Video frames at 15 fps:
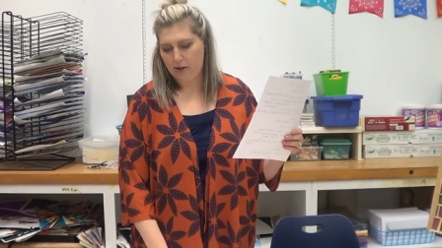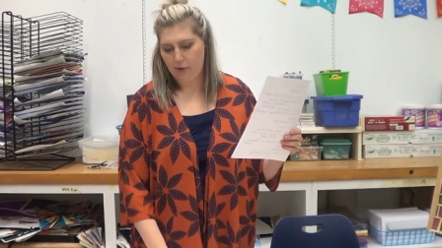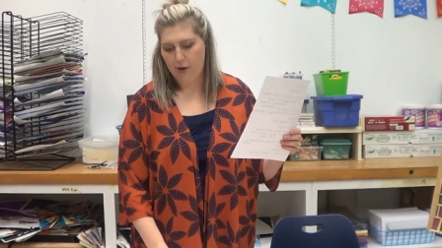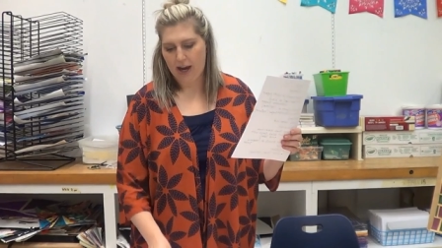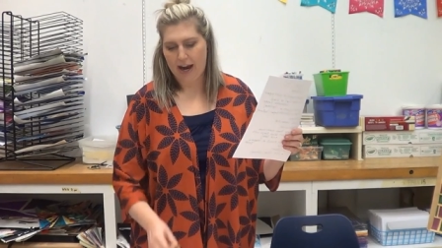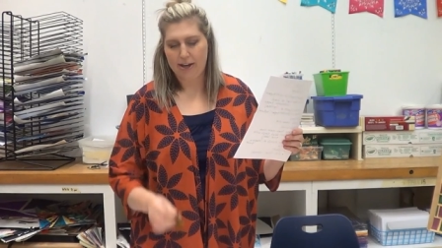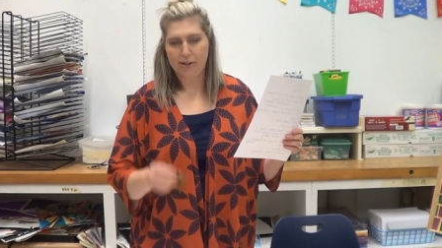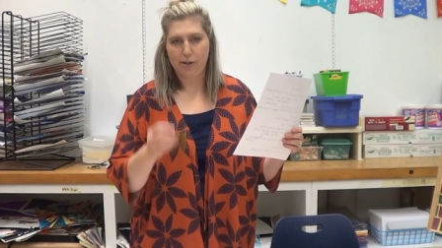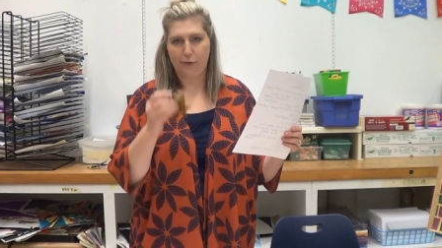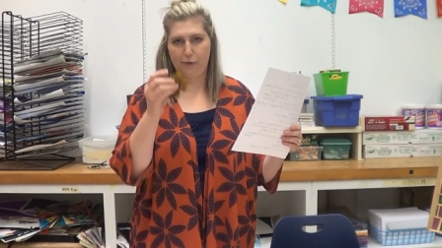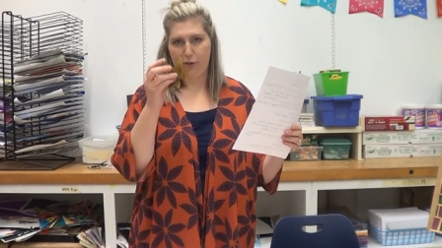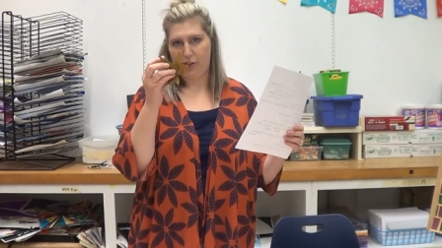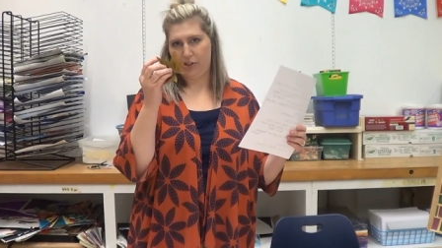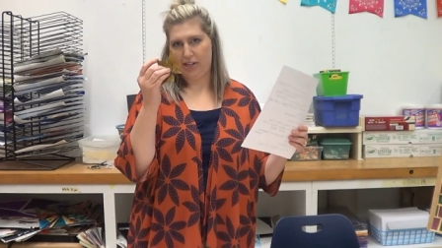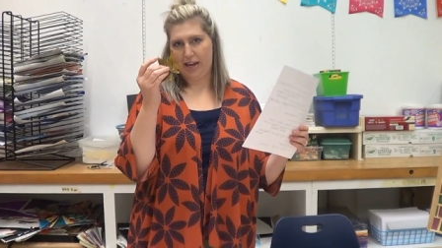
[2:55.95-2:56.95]
Okay, so for
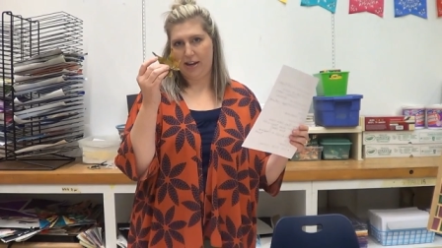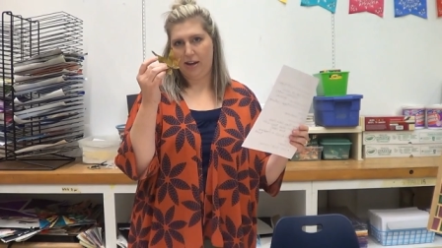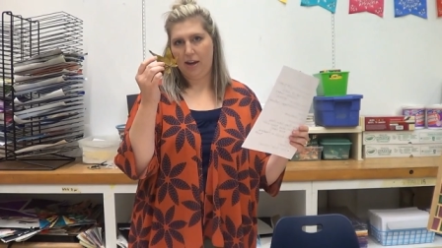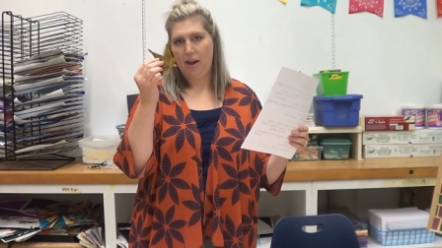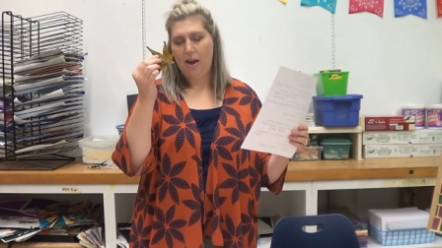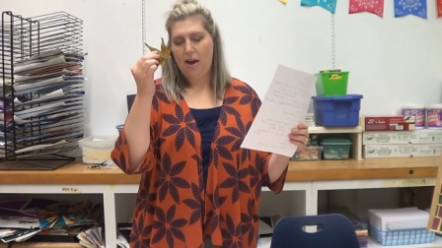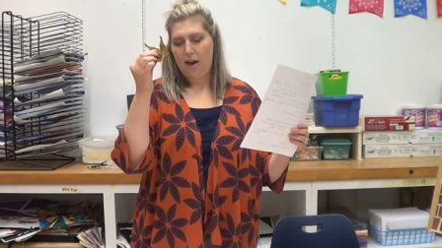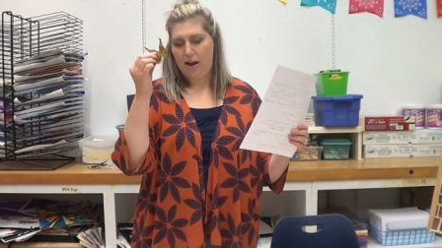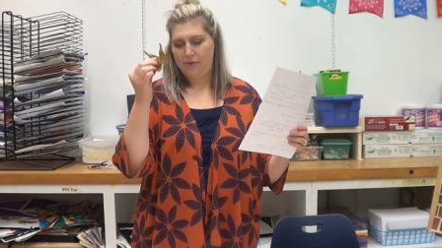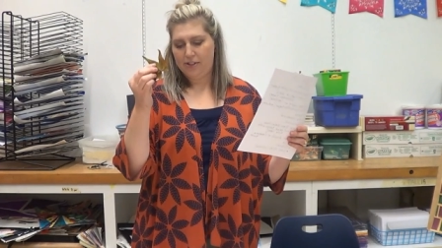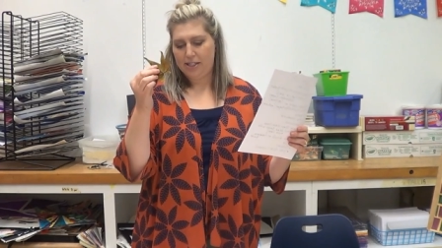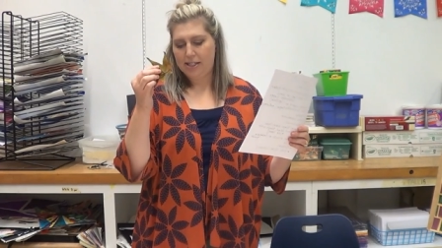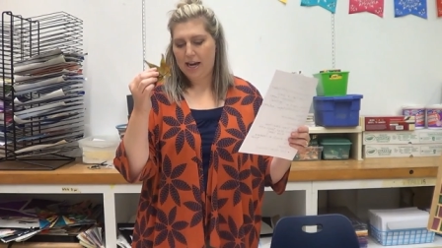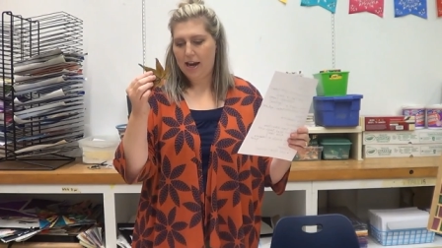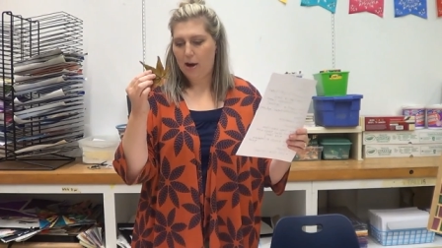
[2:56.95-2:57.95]
the sake of
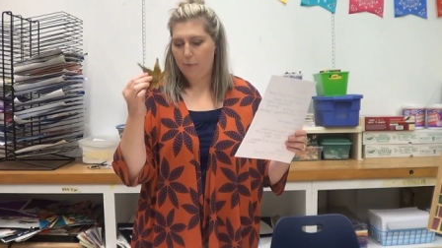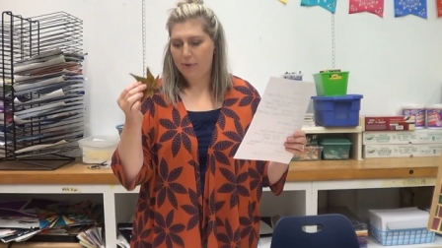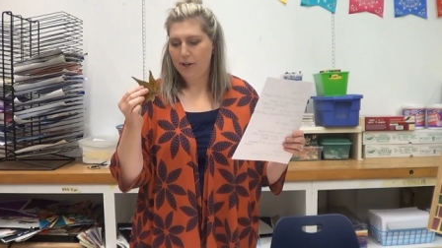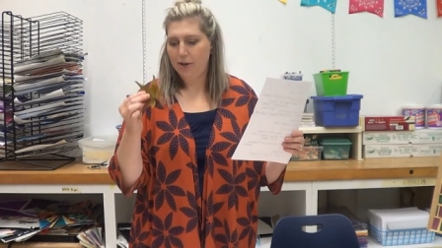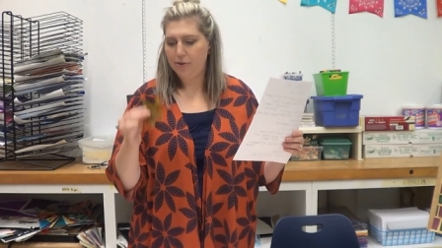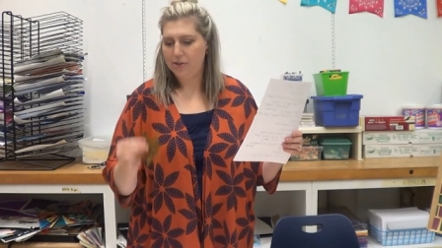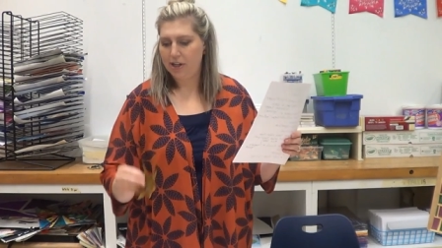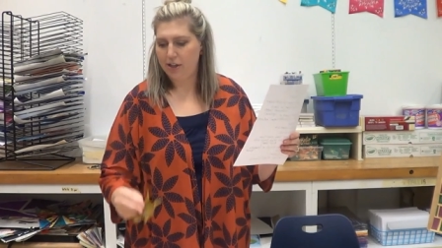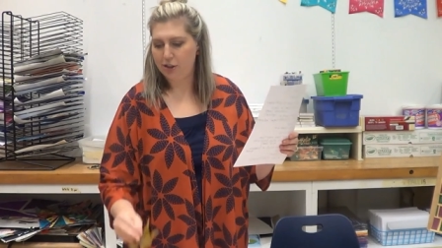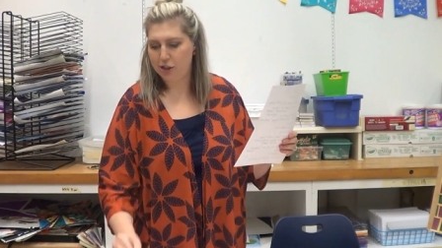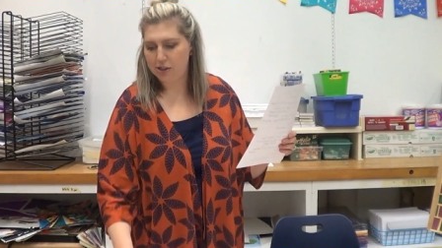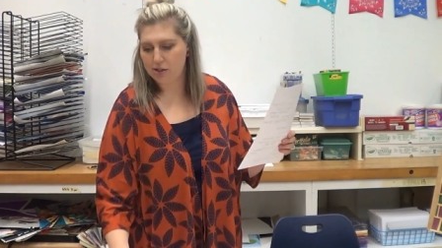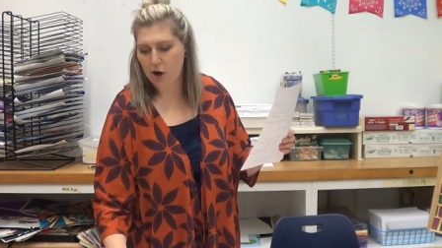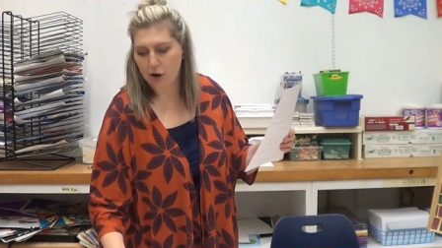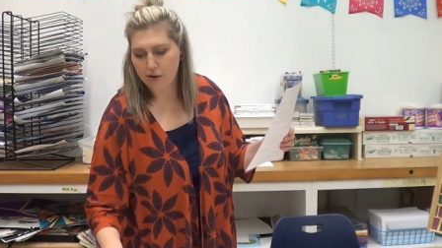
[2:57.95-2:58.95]
today, I'll be using
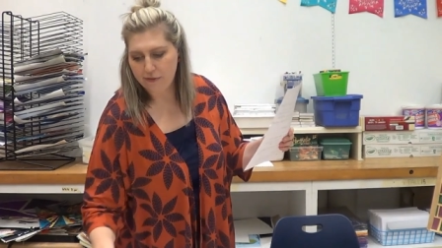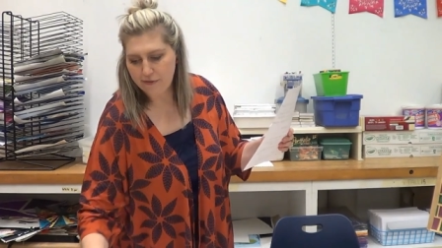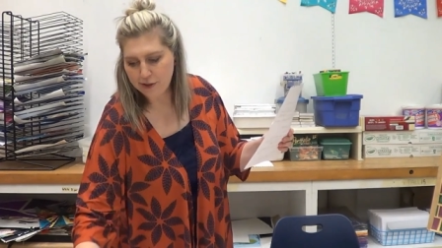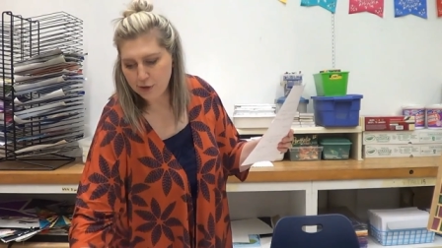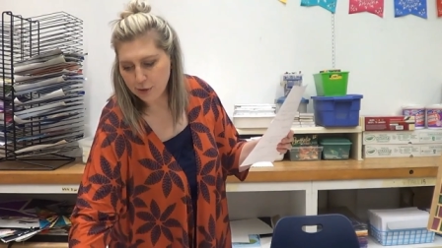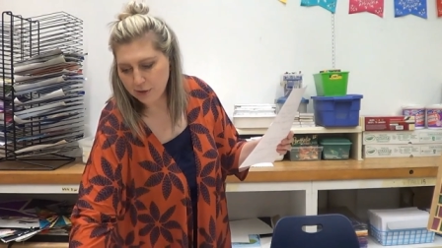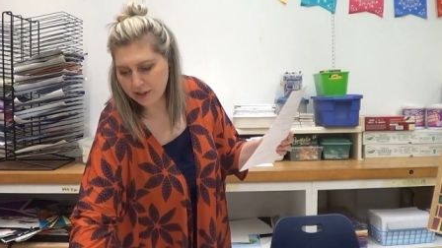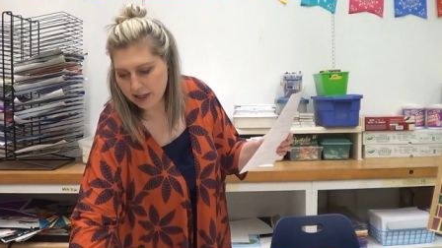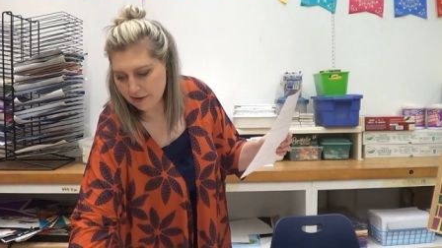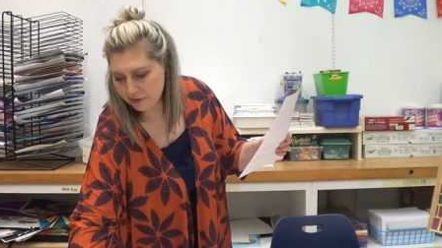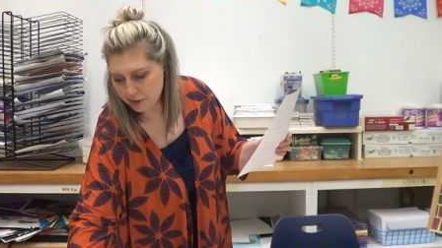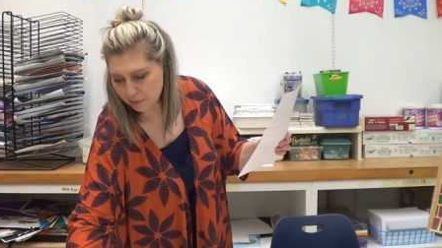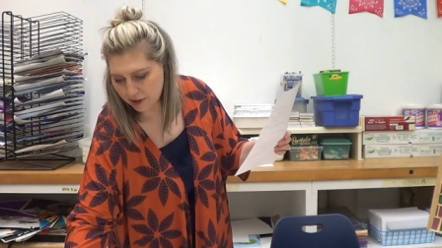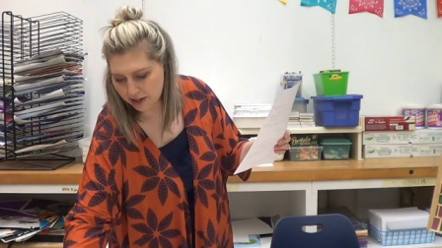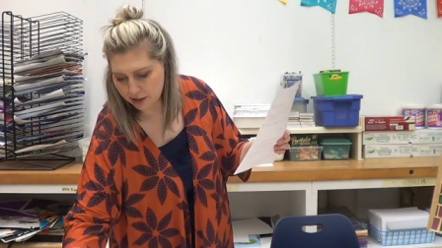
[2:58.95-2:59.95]
just artificial
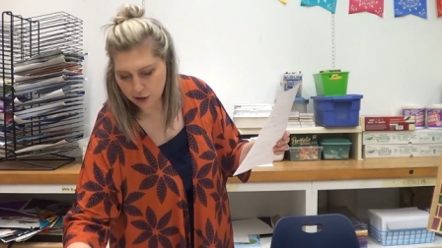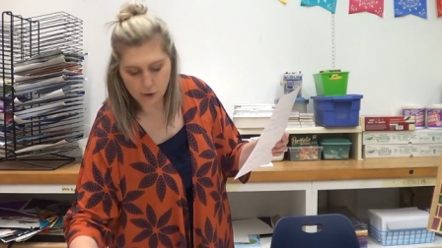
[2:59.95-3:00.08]
leaves, but